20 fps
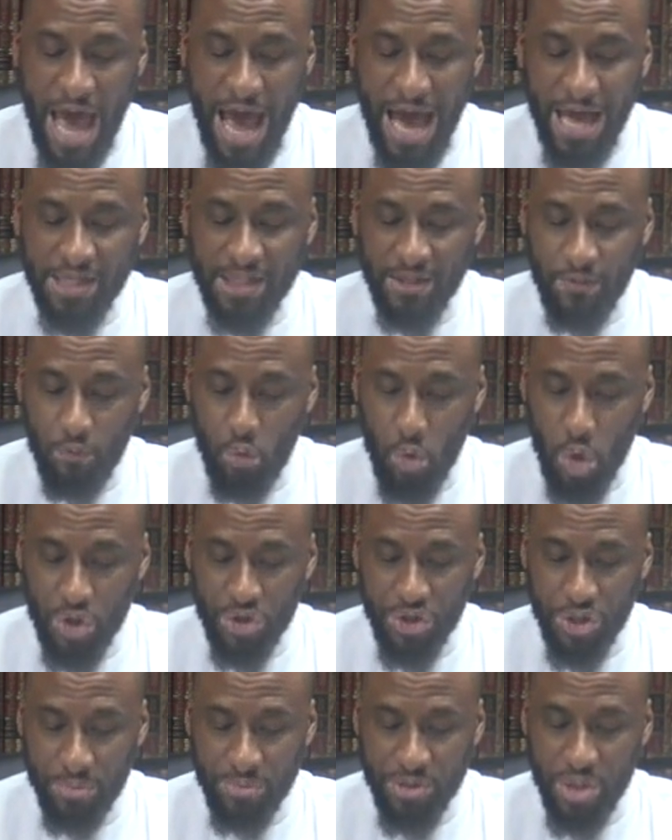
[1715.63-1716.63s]
acts of
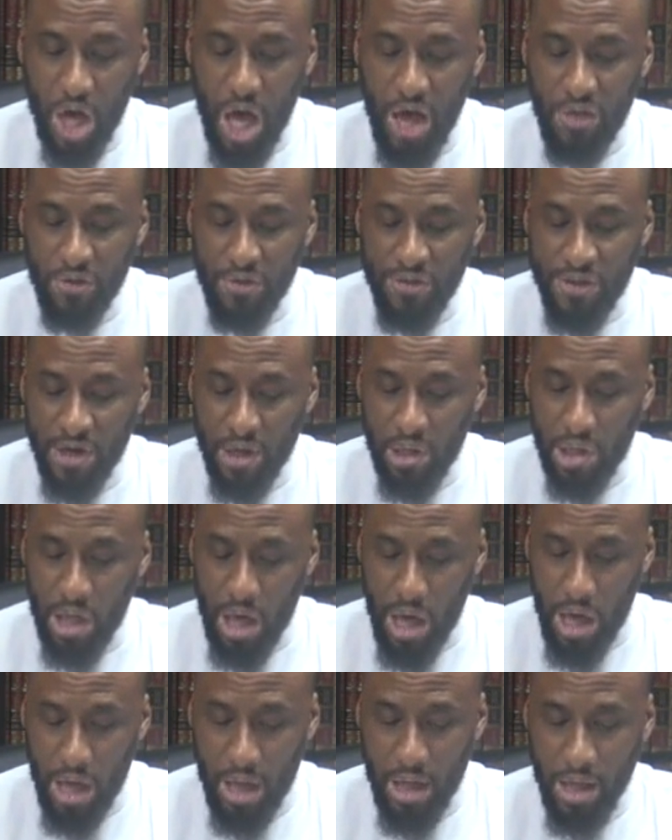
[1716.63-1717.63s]
worship to other than
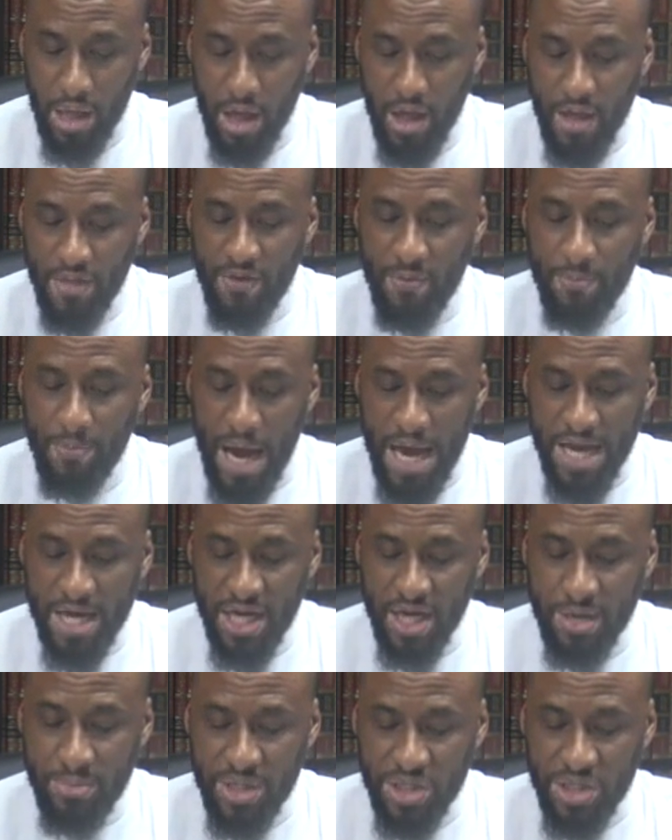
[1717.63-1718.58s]
Allah, the mighty and